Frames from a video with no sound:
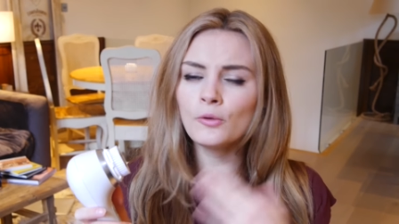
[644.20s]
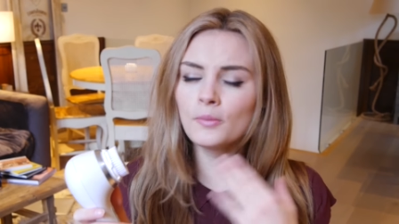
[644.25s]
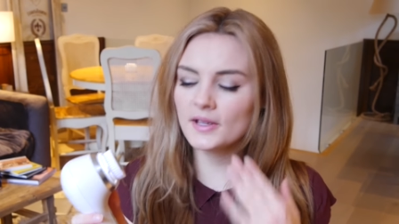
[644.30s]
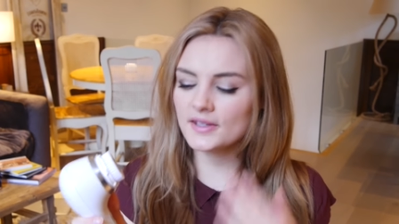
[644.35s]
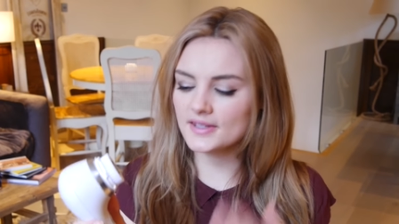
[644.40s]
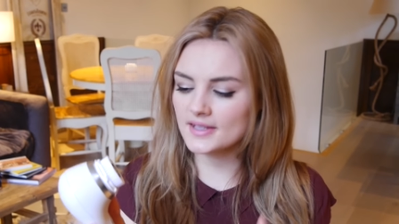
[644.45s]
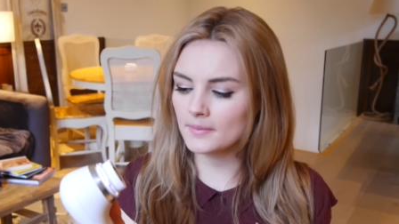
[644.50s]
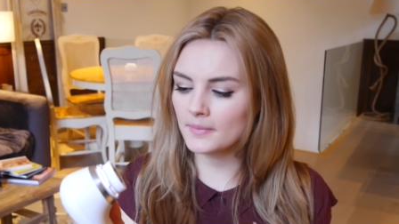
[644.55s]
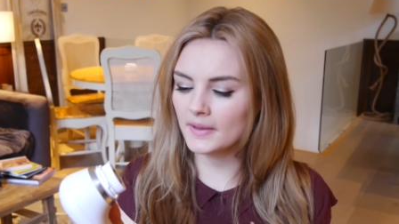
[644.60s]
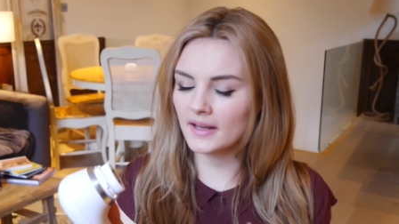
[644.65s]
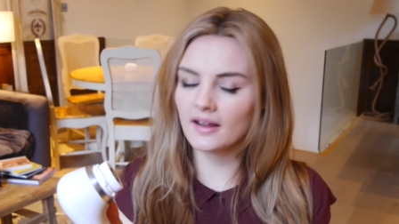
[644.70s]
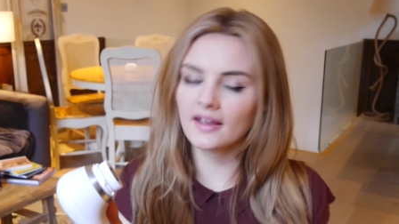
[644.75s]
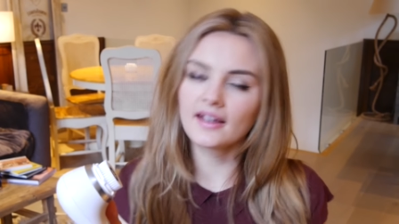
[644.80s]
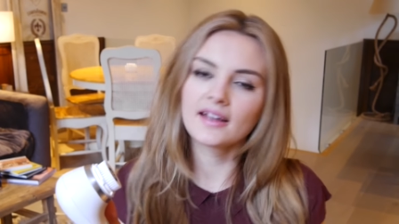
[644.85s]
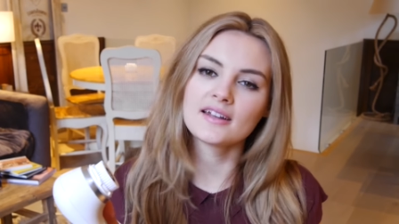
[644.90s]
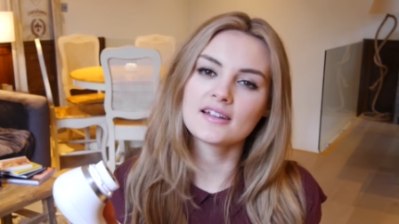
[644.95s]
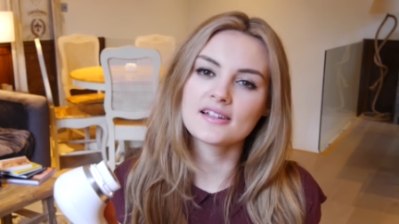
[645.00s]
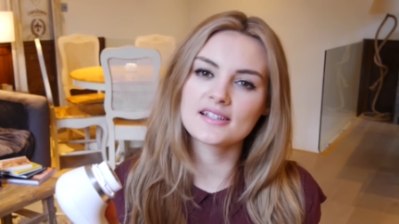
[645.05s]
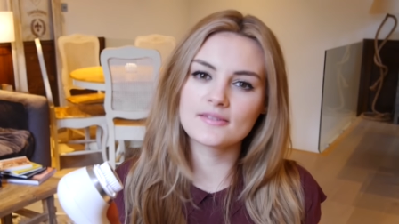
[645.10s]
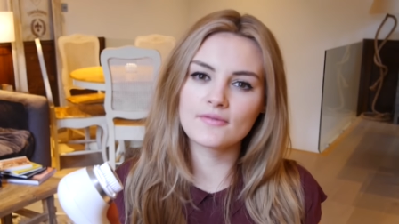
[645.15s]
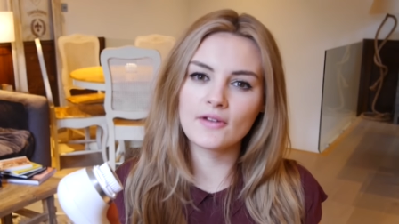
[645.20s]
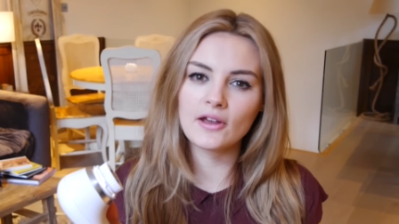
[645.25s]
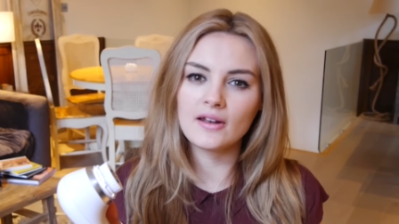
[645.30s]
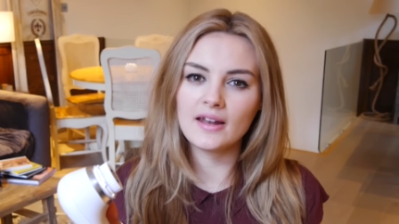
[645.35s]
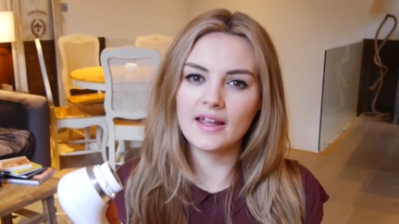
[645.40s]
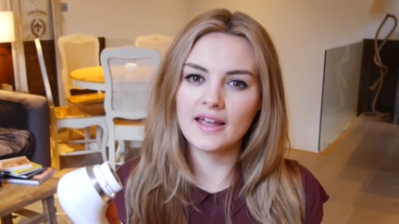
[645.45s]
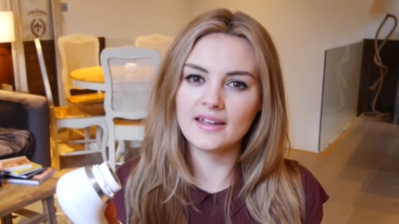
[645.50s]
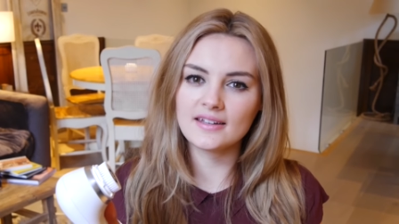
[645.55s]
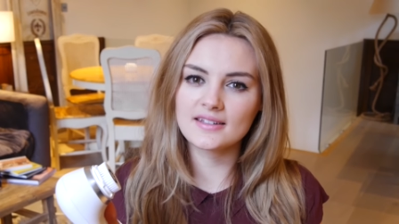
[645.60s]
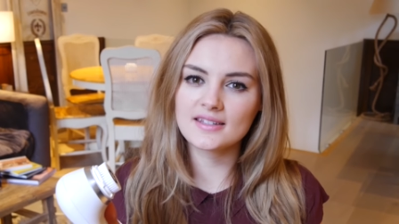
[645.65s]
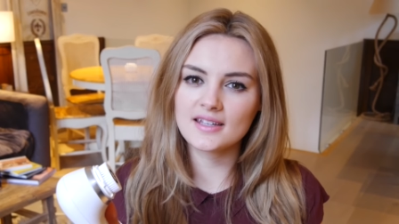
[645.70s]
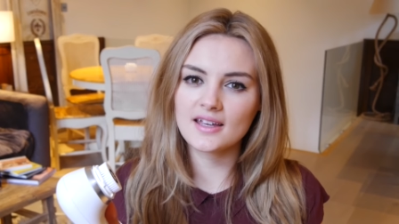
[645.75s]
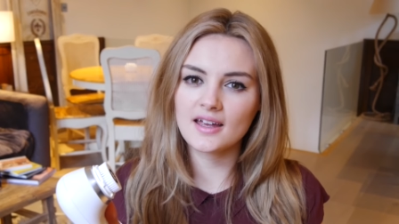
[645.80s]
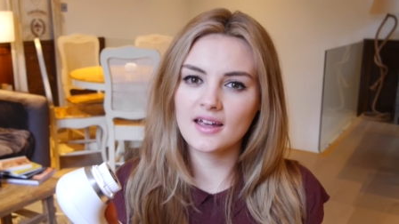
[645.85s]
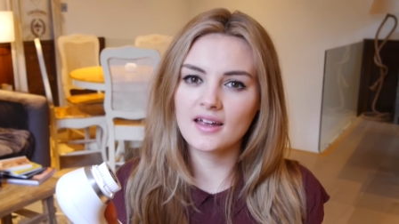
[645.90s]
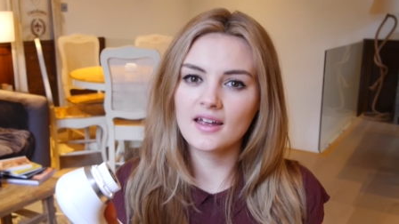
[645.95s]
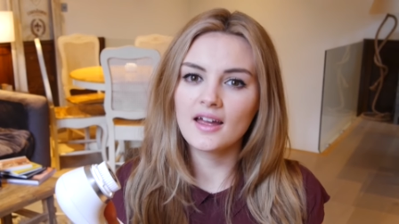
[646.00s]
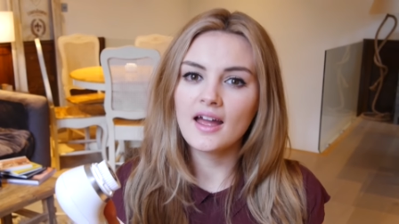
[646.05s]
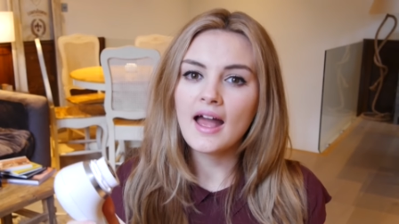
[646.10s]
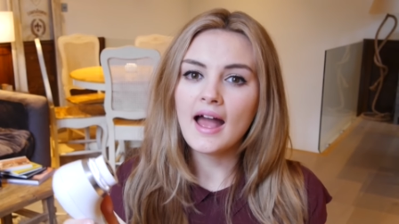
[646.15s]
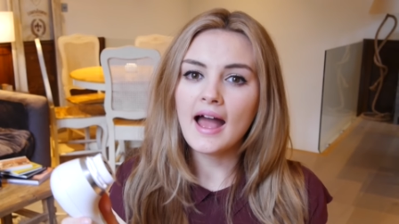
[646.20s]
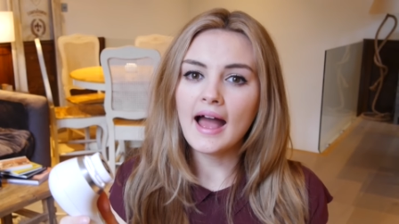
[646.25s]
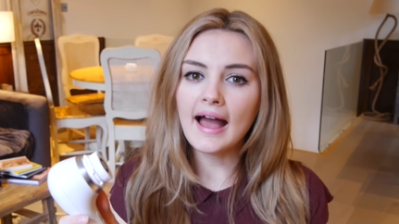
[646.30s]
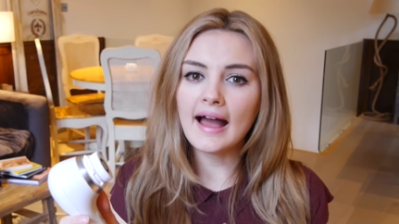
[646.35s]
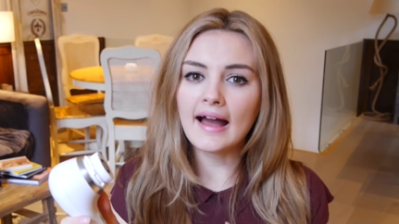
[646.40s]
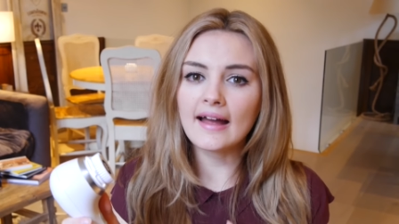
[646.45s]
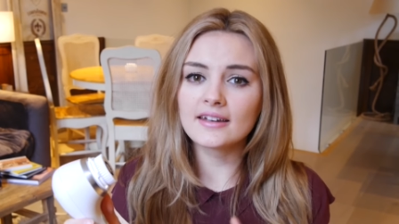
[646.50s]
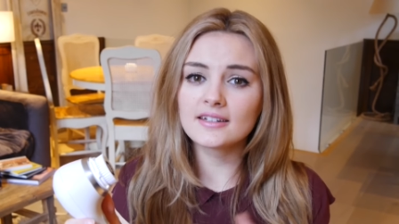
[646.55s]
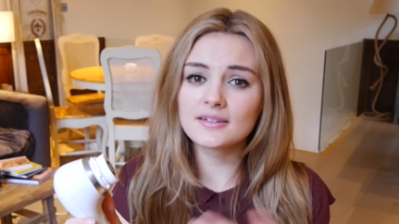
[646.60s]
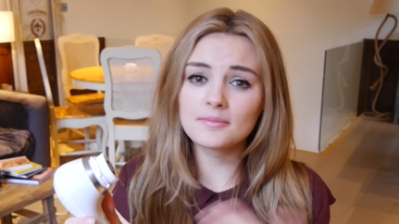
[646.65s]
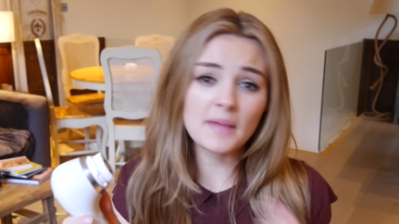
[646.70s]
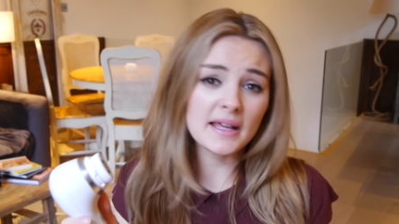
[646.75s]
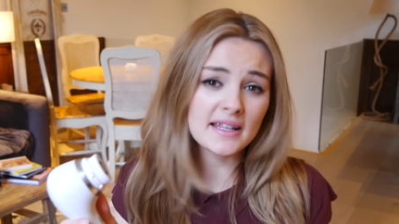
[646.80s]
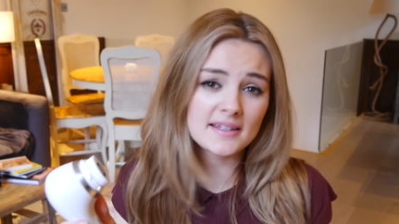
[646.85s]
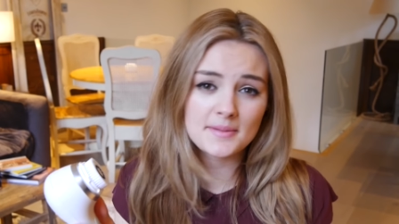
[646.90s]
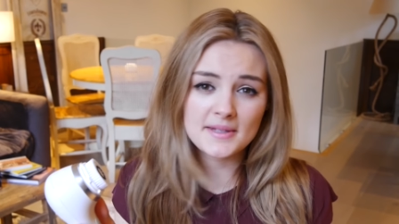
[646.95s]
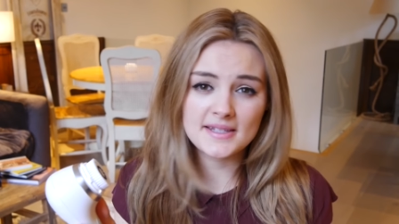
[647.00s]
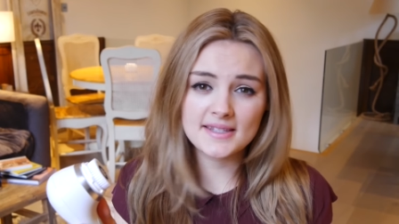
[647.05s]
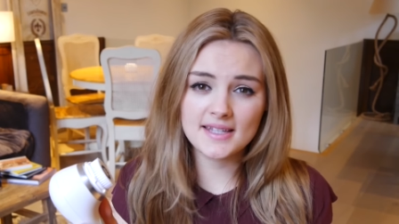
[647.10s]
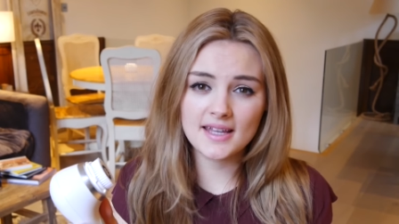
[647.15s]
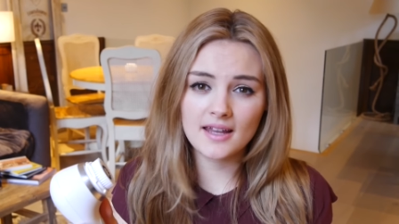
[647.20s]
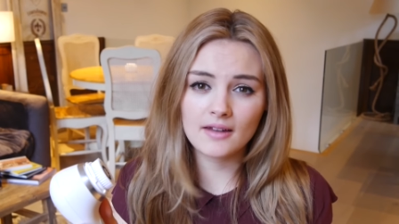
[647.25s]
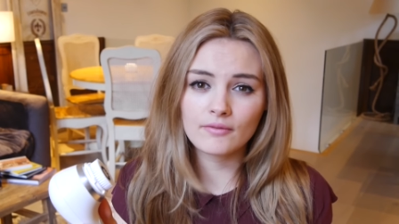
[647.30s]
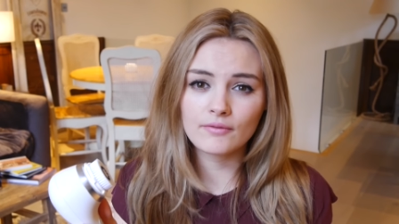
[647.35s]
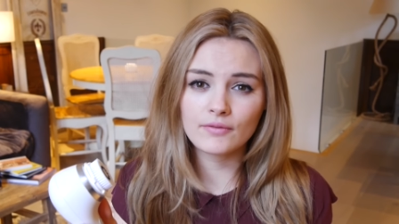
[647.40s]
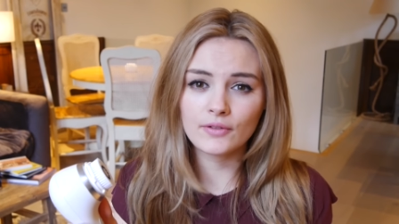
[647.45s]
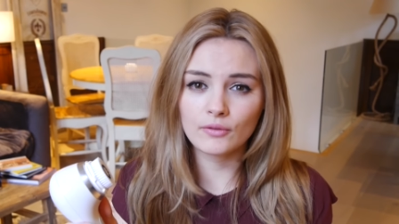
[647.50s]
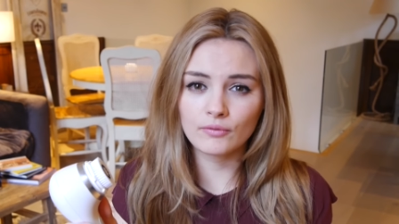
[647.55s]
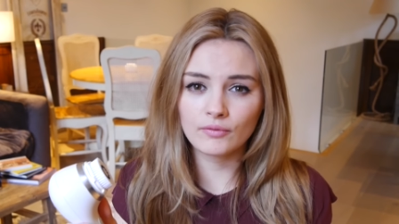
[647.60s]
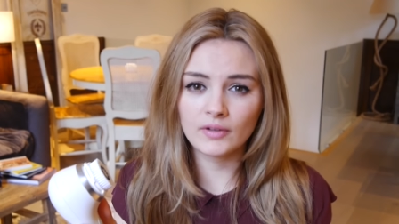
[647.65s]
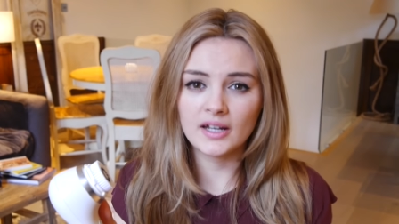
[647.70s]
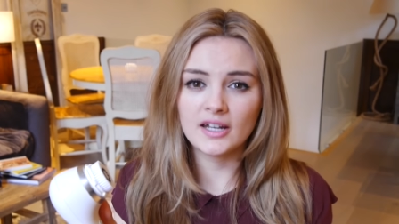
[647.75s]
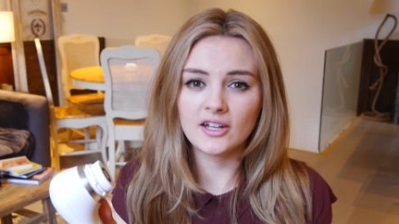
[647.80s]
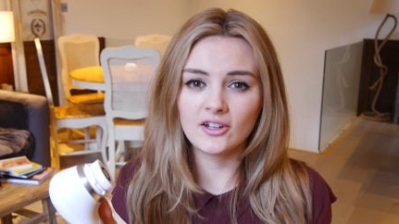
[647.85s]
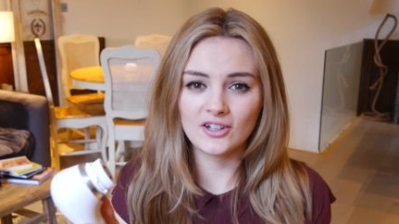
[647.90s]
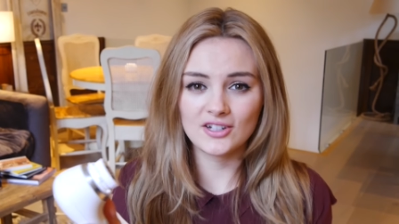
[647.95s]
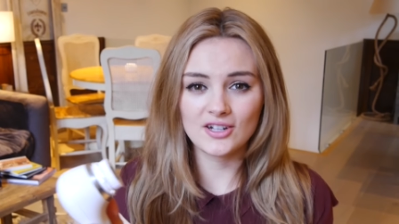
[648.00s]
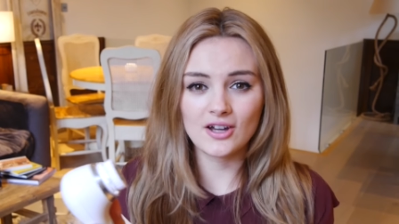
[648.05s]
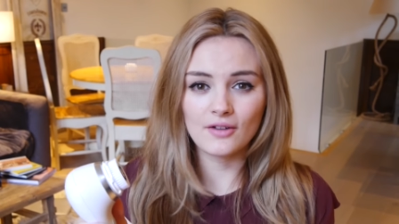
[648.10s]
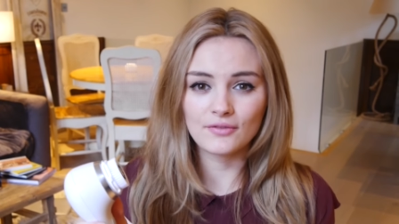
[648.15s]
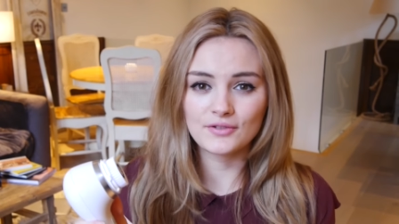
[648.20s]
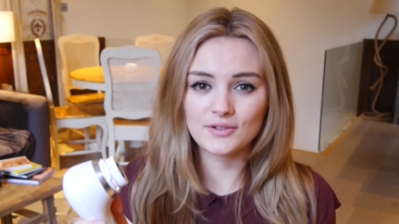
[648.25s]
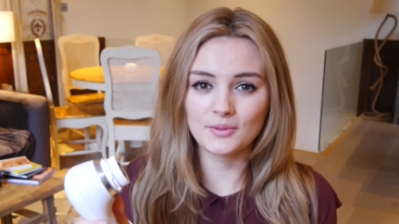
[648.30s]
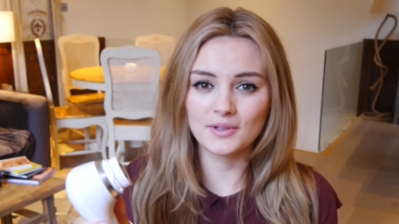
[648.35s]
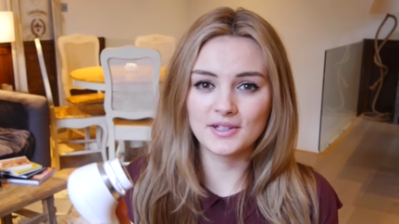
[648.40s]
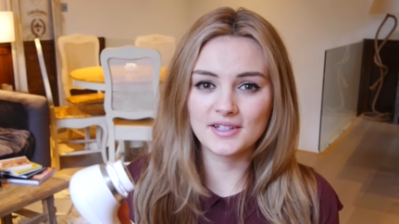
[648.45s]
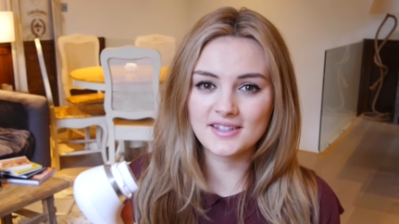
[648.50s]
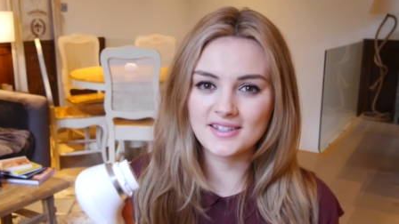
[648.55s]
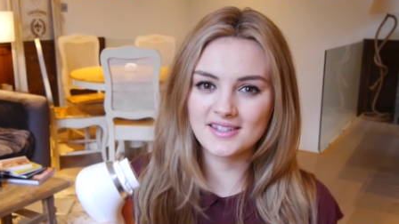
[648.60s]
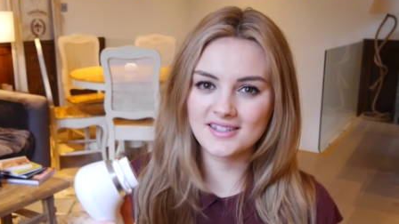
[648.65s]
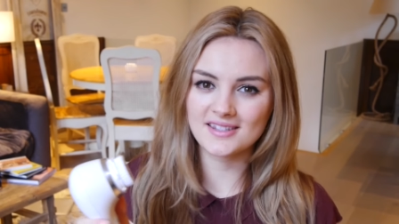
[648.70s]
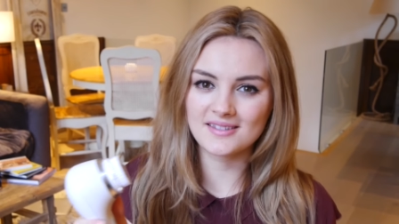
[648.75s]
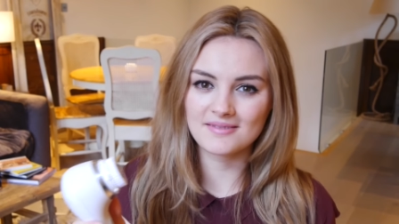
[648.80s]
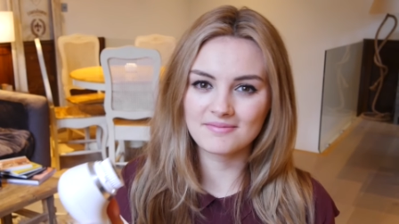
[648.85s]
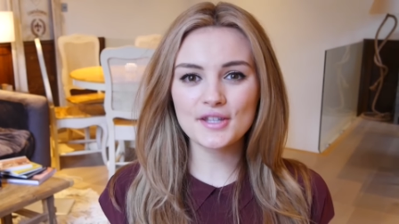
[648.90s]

almost a bit like an exfoliator, and makes my skin feel really good afterwards.